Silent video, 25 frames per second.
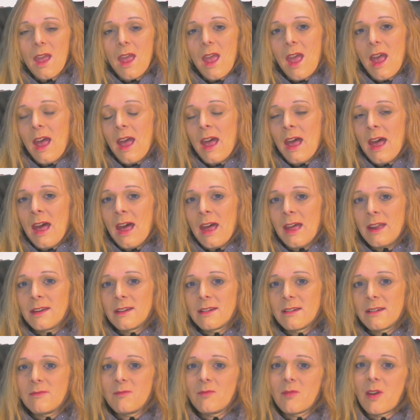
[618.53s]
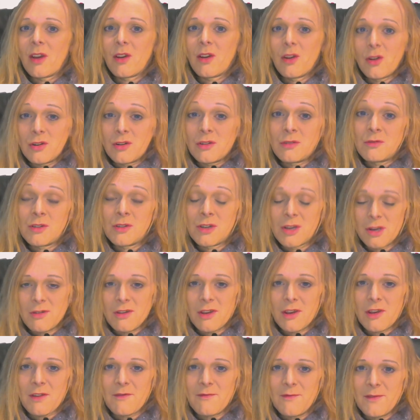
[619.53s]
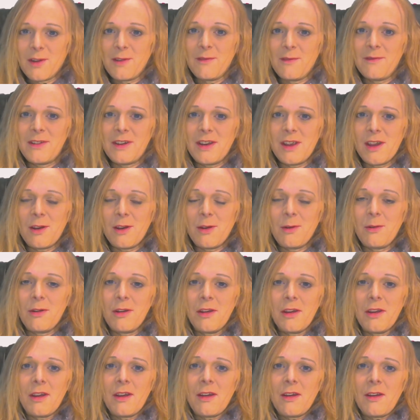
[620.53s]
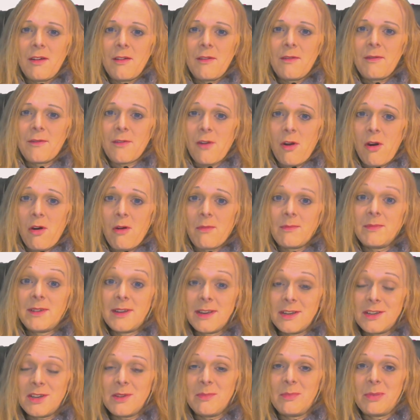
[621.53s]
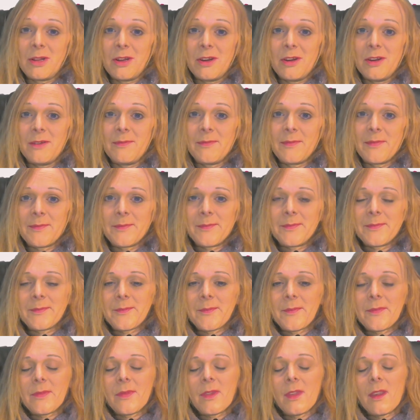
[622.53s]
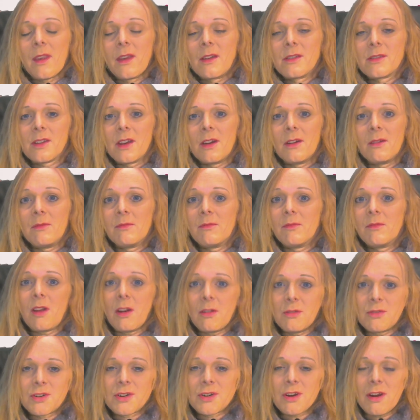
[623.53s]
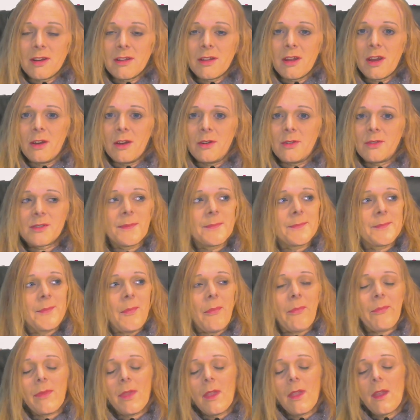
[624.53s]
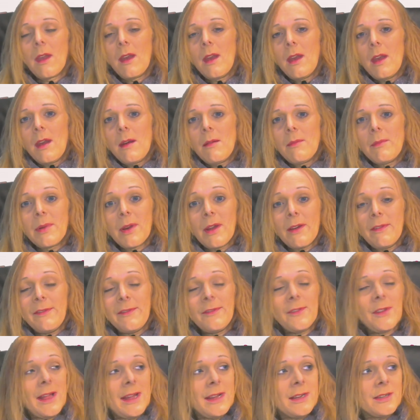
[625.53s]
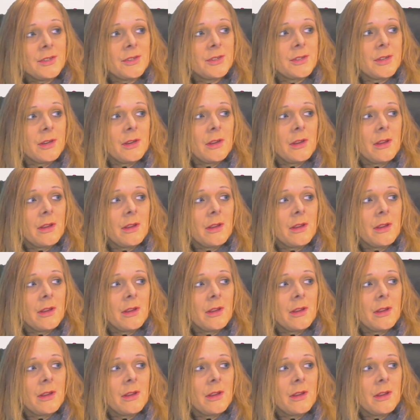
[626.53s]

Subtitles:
and a good 2uConvert video from DigiBlur. So go and try those. But I flashed